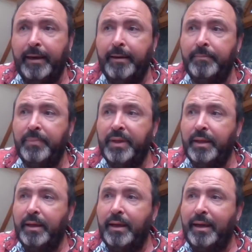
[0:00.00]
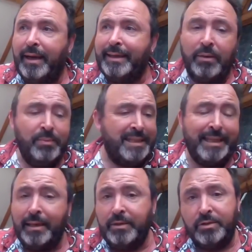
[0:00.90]
And I was
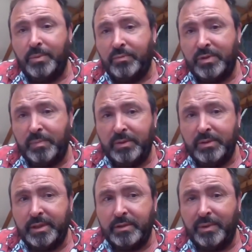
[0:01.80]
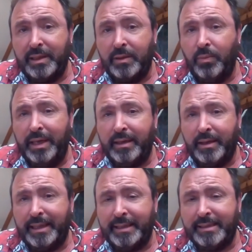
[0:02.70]
deluged with responses. Within a week,
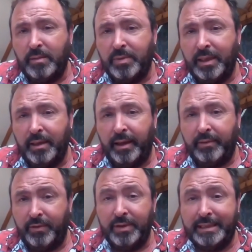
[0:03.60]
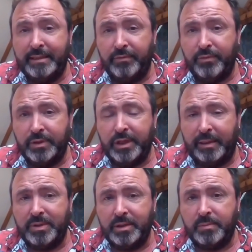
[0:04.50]
I'd had something like 30 different
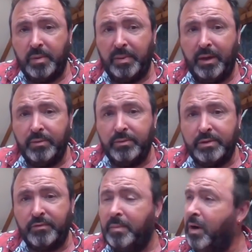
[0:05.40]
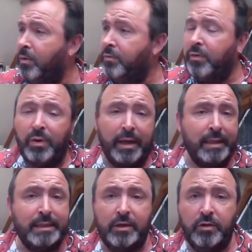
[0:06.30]
chapters proposed from a whole
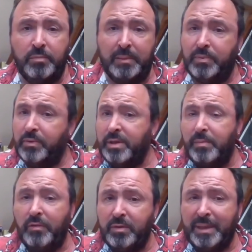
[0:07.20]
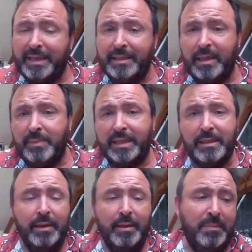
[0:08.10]
variety of people, some of them
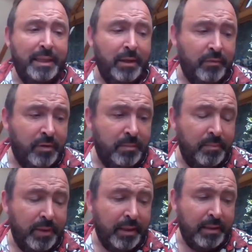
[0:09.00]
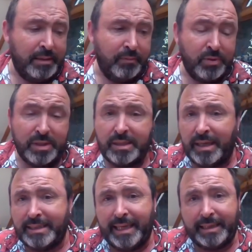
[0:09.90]
academics, many of them civil
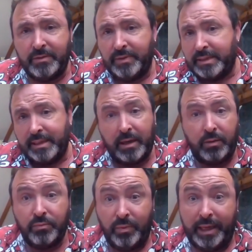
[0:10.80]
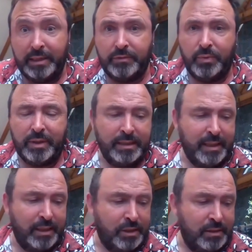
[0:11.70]
society activists in a whole range of
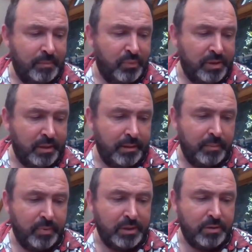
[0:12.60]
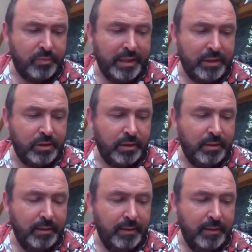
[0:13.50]
organisations in Bristol and the Bristol region.